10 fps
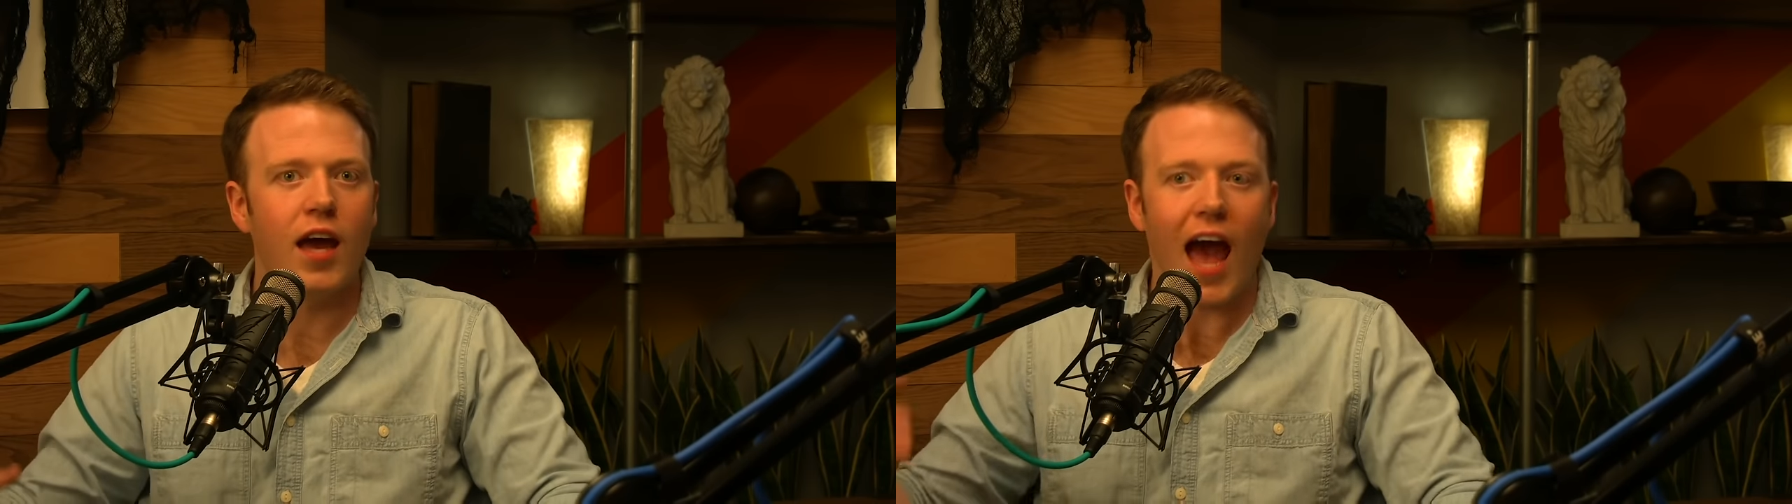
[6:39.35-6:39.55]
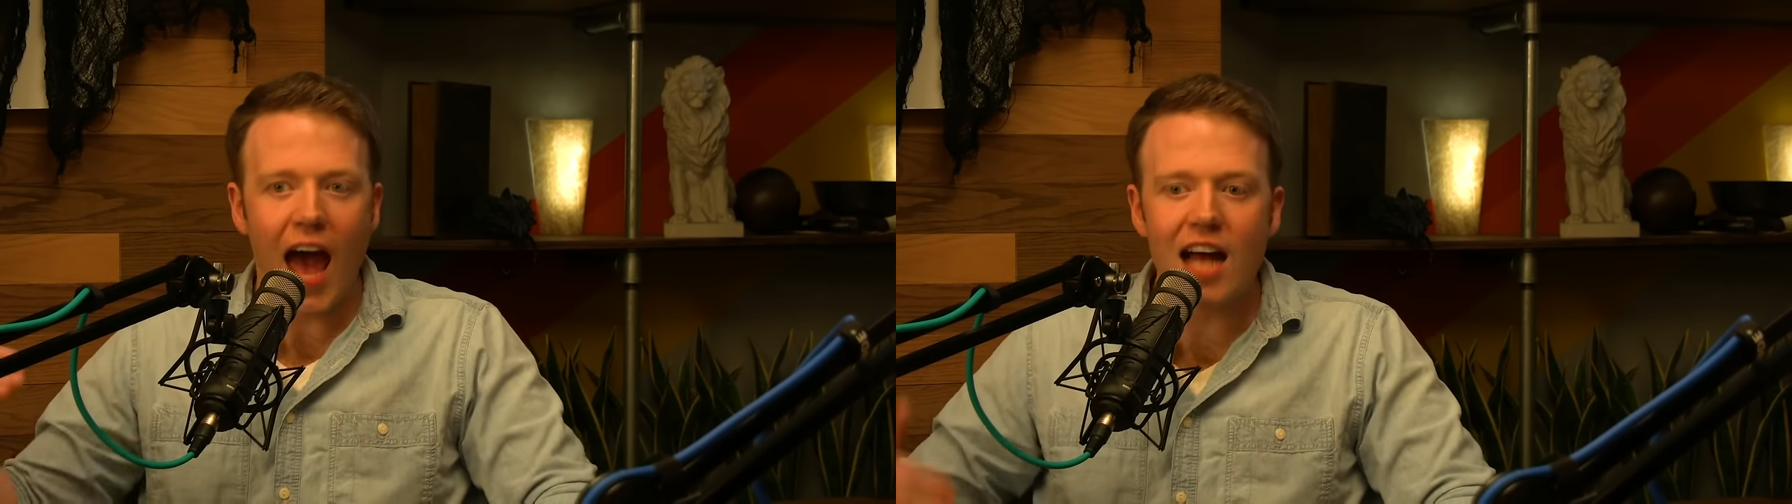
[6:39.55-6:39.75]

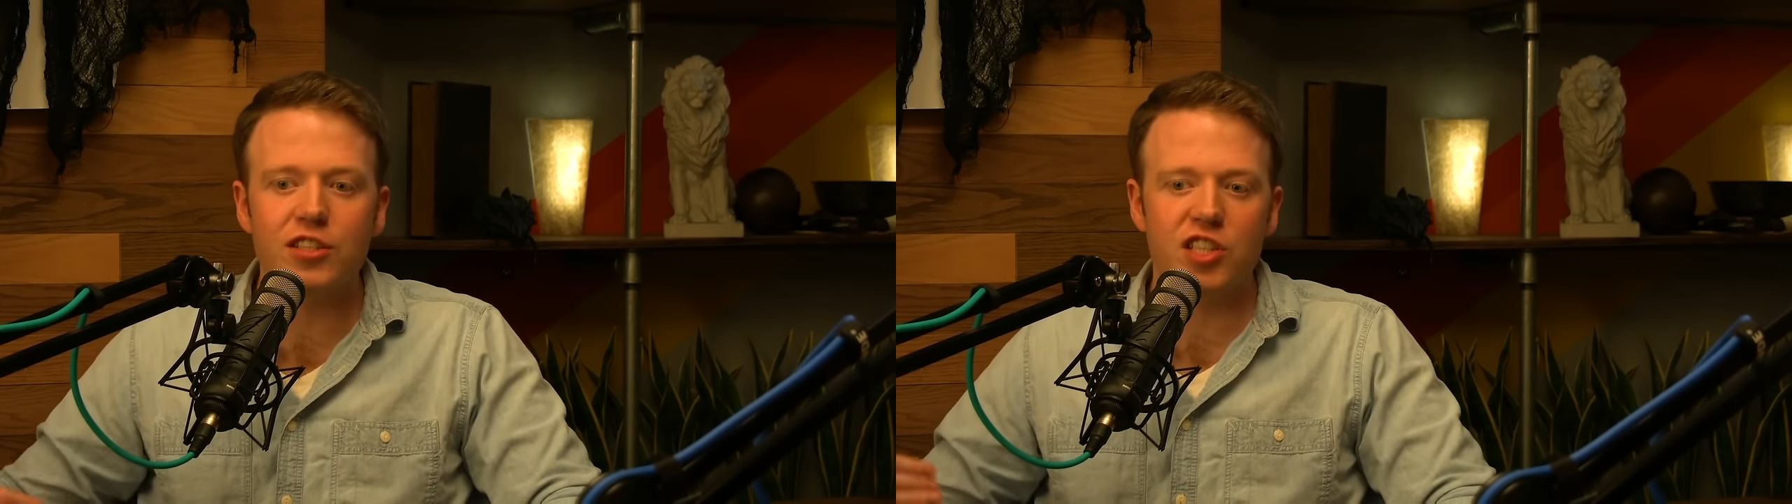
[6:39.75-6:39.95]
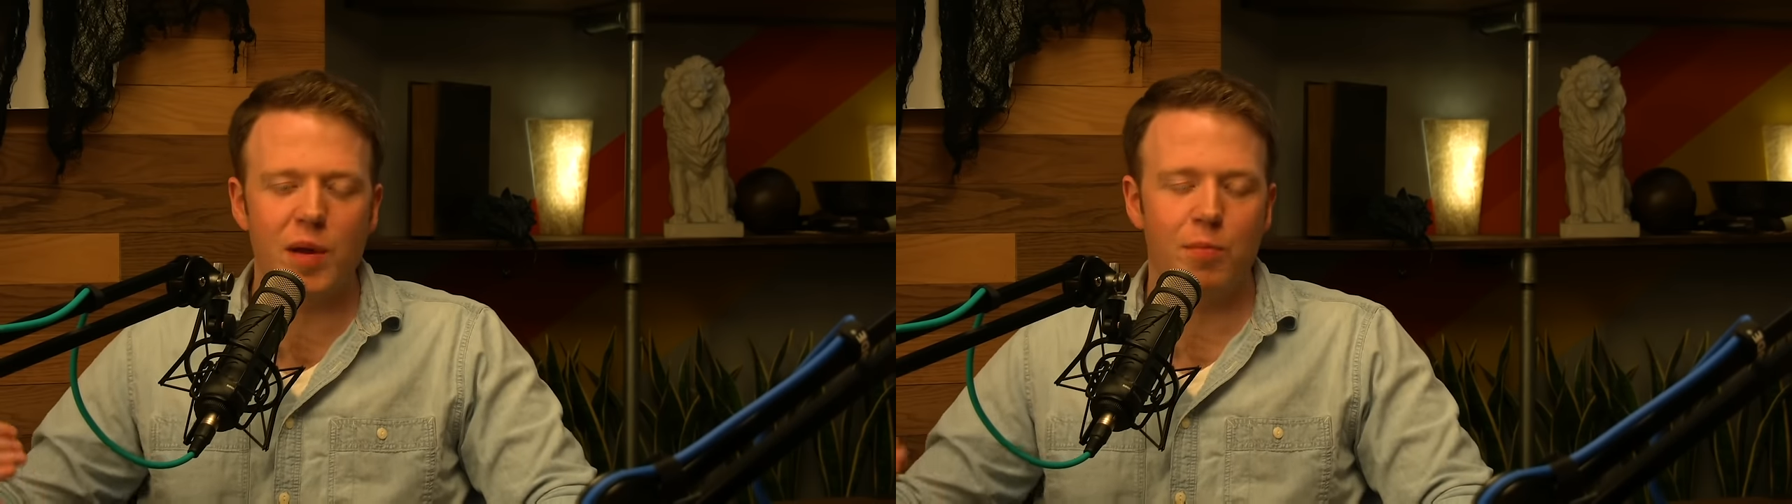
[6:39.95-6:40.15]

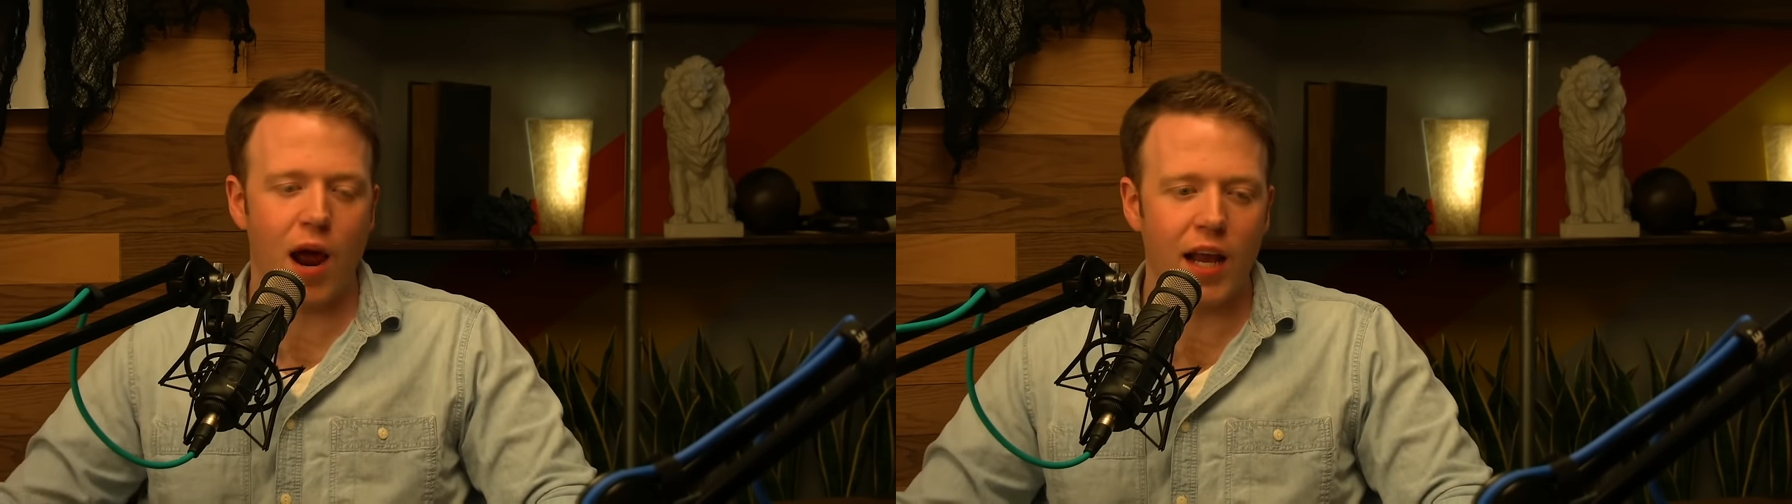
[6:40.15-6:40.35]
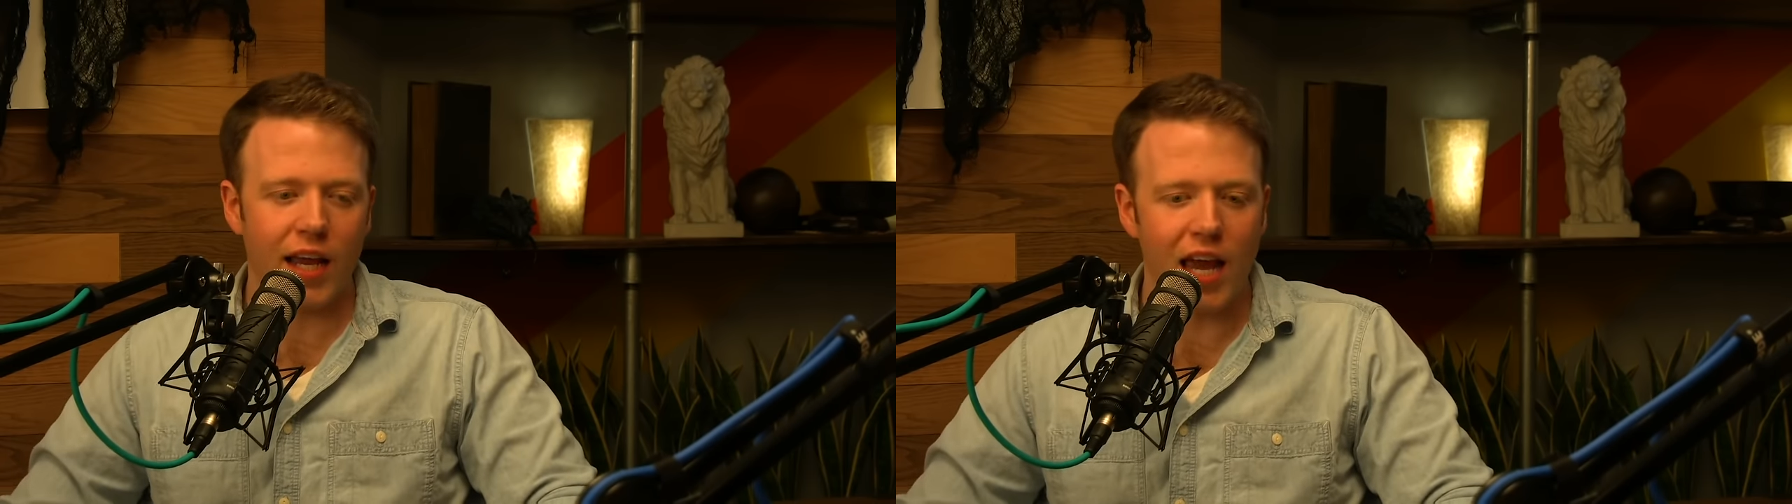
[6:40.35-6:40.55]
has to be
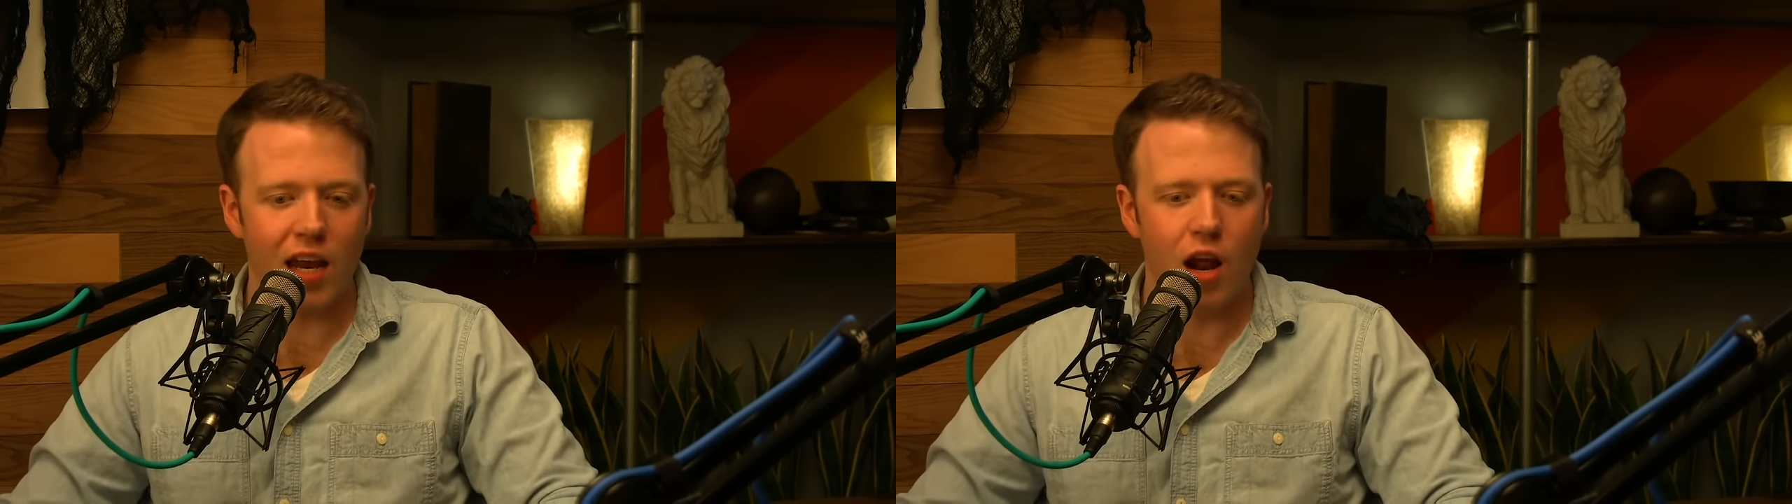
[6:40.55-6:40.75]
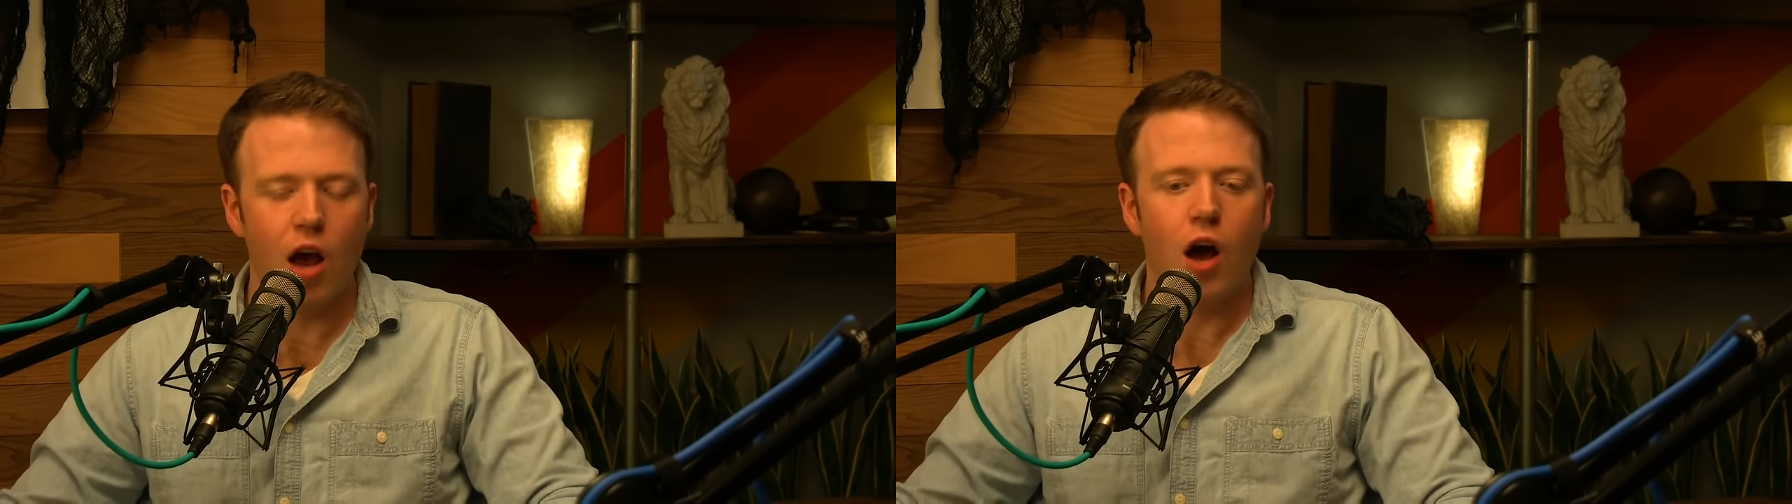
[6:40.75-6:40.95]

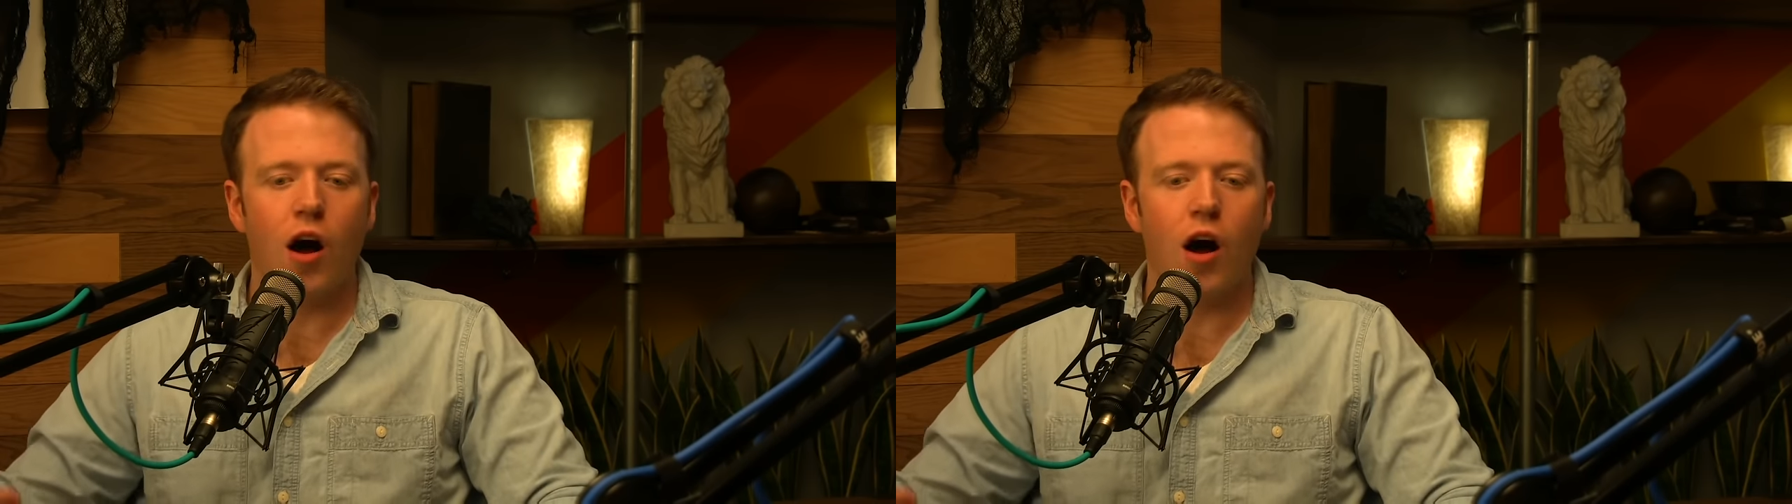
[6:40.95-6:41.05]
predicated